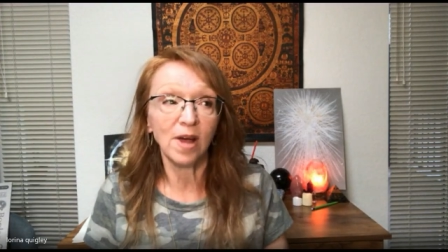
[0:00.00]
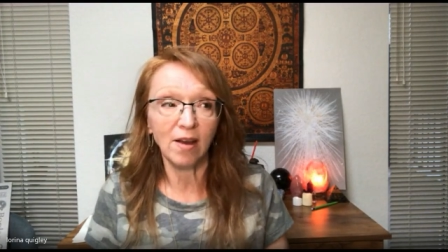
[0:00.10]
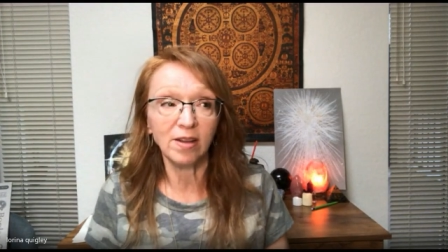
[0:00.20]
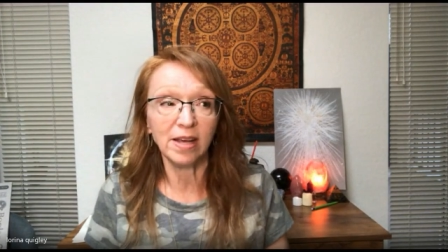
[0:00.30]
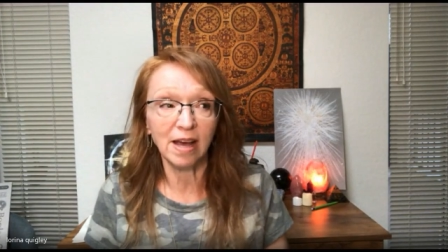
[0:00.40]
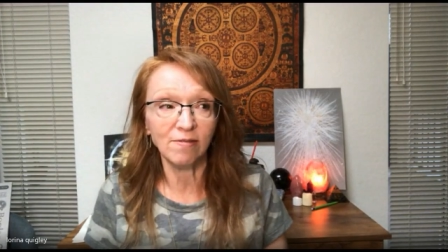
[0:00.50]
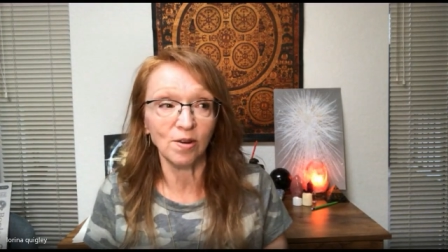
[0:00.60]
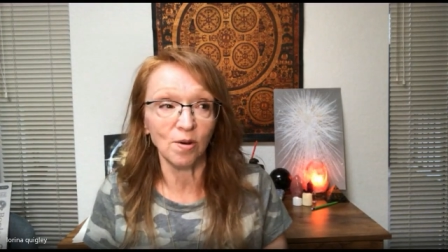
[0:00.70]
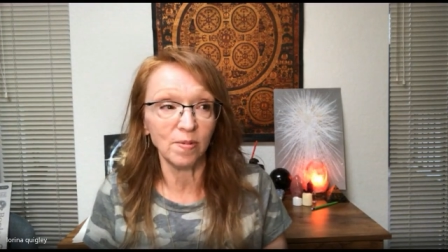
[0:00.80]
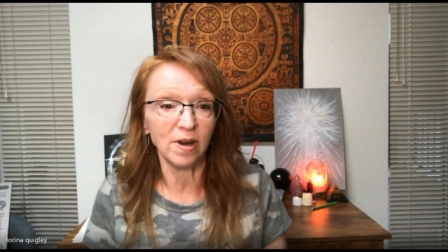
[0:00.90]
how do you have an
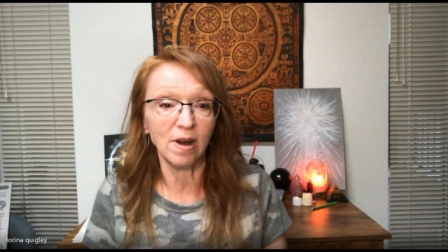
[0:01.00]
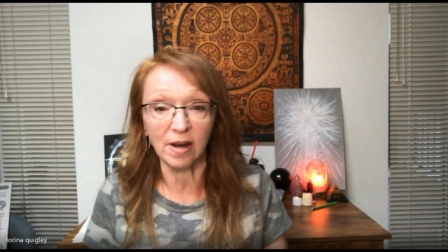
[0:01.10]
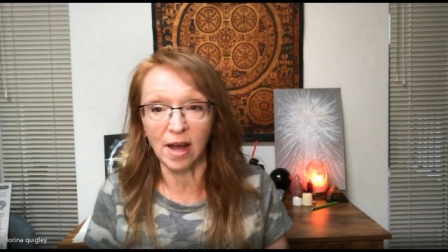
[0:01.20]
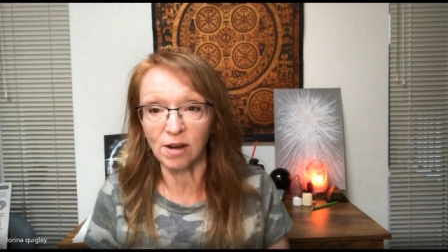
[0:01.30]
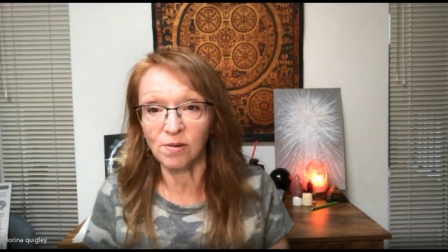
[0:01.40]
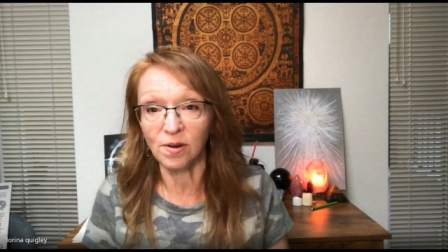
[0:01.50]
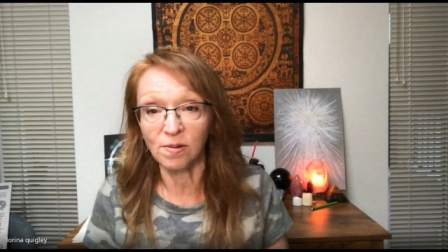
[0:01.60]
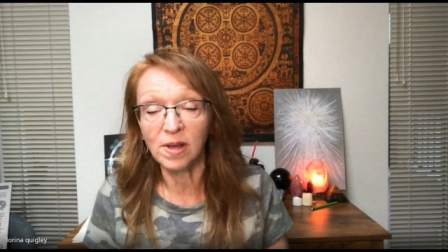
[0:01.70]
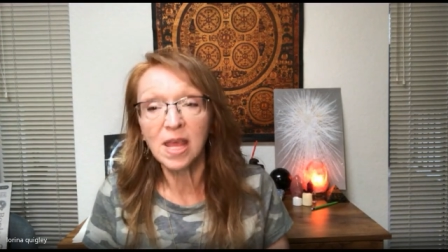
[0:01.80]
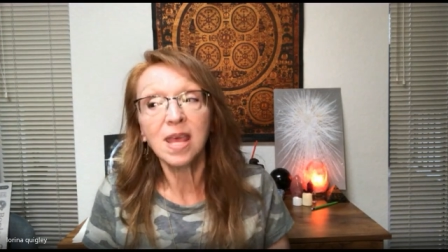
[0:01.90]
open heart? I don't
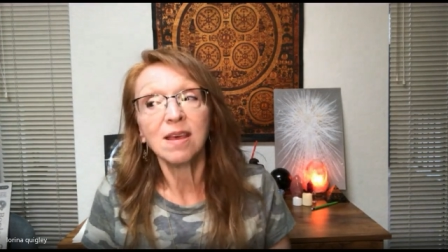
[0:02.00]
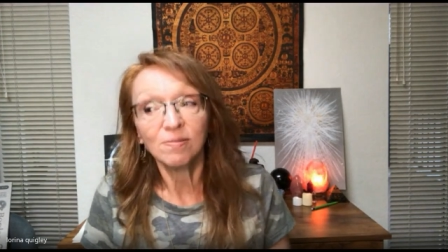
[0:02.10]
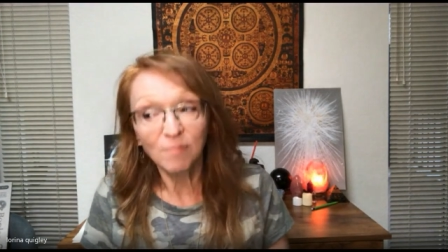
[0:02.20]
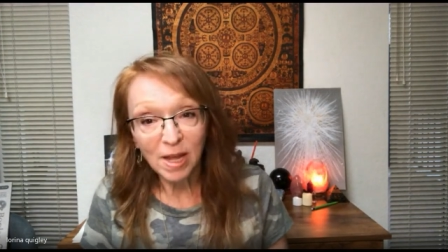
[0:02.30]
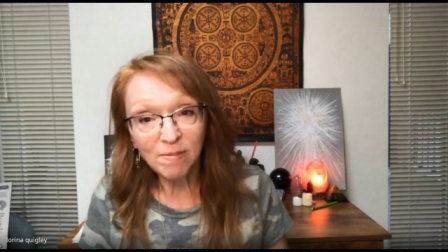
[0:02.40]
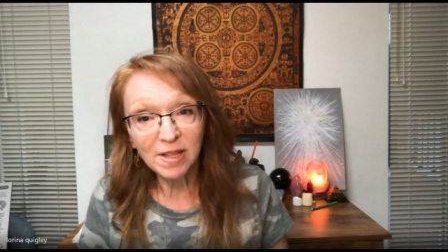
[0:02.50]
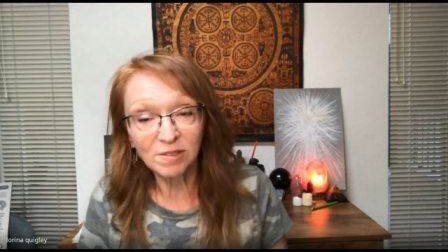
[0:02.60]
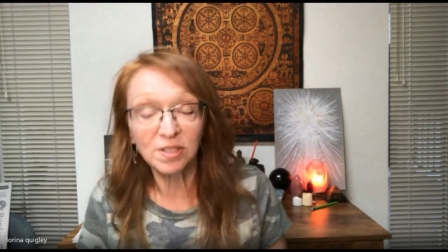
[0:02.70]
know. Maybe there's